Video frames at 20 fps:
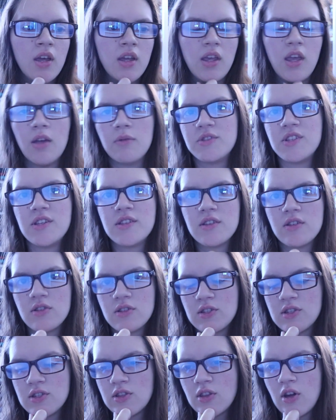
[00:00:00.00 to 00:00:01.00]
camp season
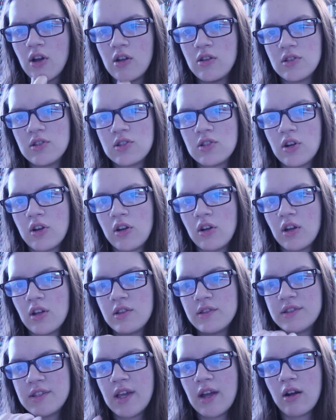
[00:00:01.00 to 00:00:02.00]
is starting
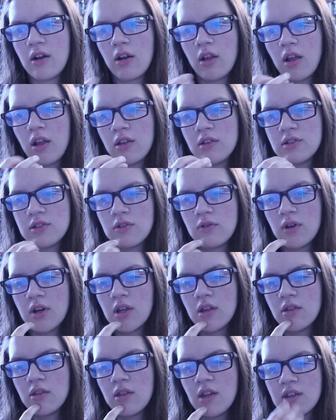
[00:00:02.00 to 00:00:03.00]
on Saturday so
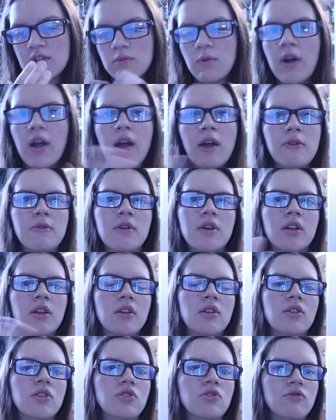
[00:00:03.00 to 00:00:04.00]
I that's why I
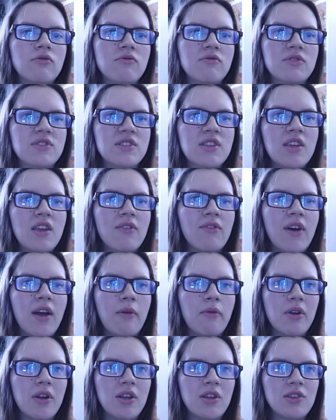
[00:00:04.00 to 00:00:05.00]
want to see if I
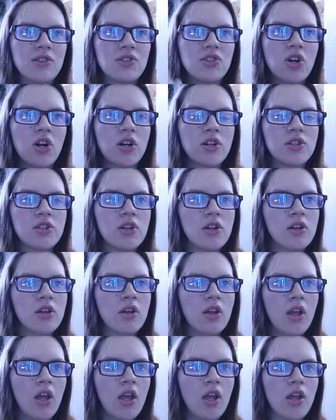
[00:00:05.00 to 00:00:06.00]
want to start
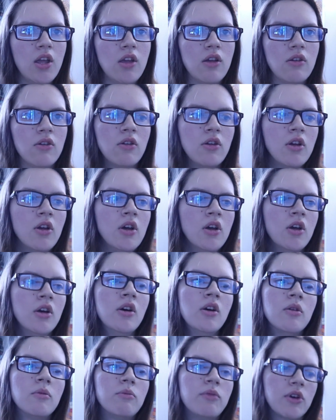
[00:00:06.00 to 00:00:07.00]
a
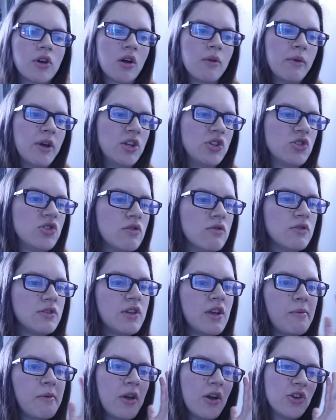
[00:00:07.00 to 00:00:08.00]
book on my June
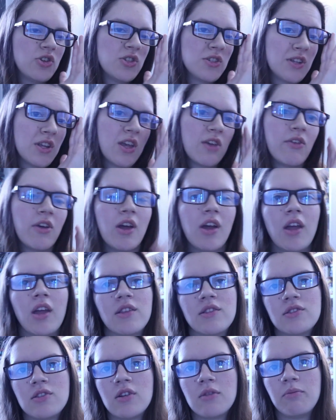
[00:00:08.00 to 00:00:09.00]
TBR just to give it a
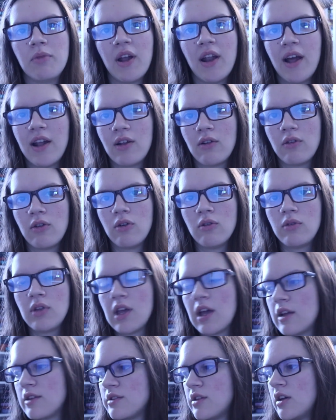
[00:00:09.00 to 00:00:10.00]
head start, but I don't know
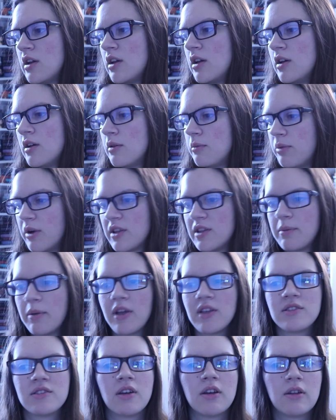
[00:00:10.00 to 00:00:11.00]
yet. But
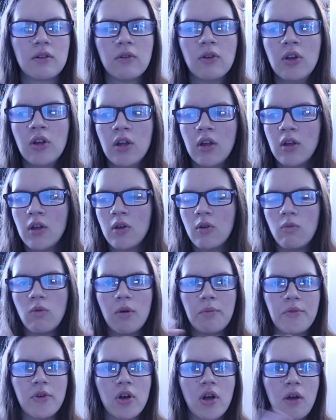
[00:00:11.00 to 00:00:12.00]
depends on
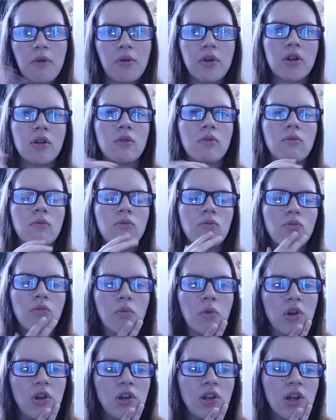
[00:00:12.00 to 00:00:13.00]
what book I want to
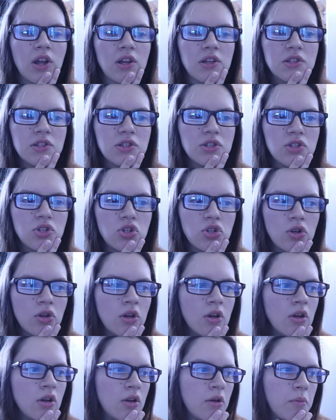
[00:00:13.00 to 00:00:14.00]
read next.
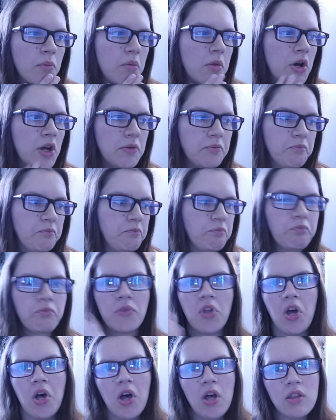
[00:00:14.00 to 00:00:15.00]
But
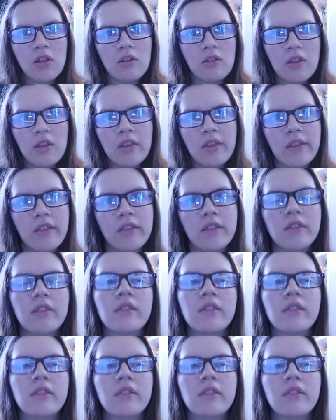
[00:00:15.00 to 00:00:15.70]
other than